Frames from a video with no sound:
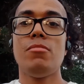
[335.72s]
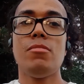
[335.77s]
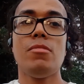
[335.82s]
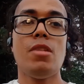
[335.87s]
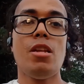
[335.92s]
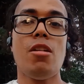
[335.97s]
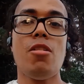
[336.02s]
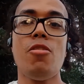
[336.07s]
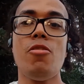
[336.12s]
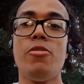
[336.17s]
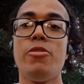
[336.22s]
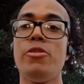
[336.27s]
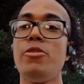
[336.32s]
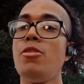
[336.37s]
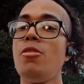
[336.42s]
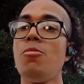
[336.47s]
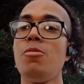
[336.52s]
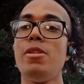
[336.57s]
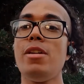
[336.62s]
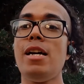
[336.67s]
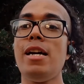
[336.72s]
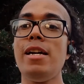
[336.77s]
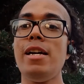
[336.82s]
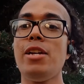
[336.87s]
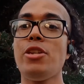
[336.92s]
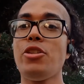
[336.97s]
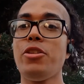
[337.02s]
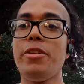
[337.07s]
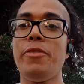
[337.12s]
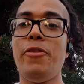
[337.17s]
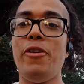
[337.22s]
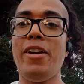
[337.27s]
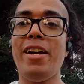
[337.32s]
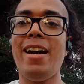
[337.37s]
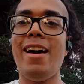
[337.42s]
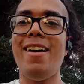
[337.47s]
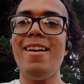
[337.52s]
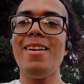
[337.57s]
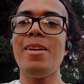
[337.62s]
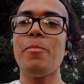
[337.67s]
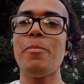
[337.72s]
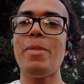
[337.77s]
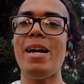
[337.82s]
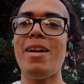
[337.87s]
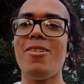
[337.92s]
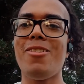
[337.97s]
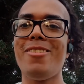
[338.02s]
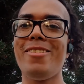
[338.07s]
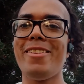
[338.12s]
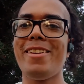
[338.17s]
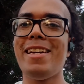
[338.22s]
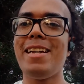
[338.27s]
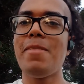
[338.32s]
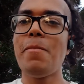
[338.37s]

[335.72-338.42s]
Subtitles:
"Oh, you know what? I actually forgot about all that."